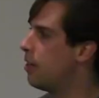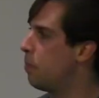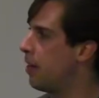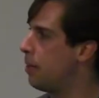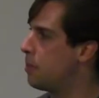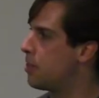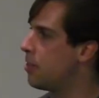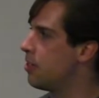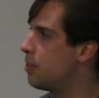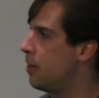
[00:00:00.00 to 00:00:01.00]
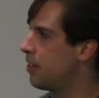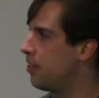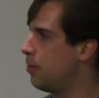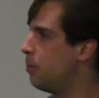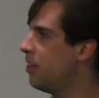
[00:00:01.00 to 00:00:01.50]
pipes to inspect
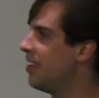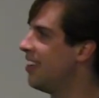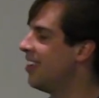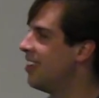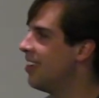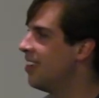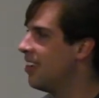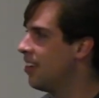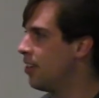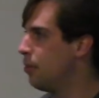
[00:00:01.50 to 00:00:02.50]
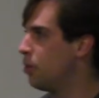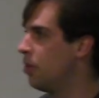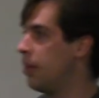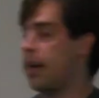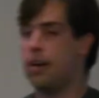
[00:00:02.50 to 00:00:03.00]
them,
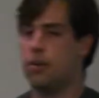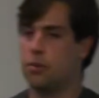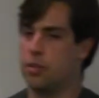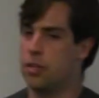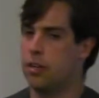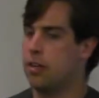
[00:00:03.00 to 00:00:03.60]
humanoid nows.